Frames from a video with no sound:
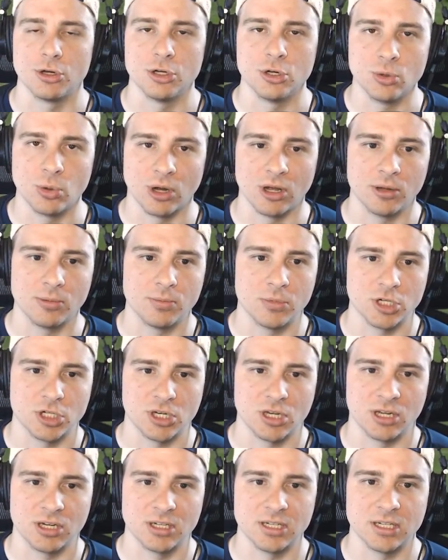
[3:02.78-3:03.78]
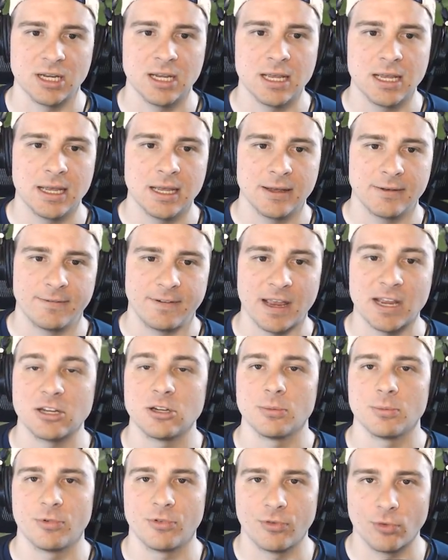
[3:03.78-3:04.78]
Nua. Michigan
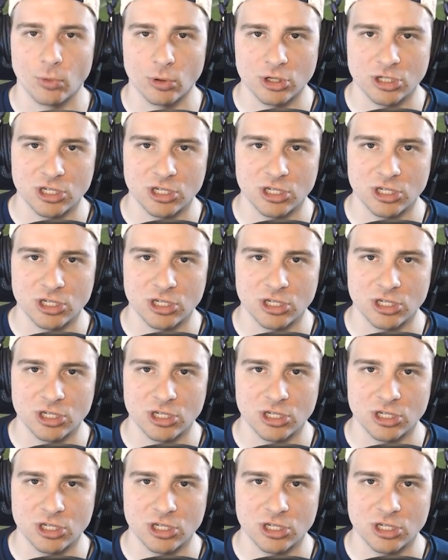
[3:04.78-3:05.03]
fandom for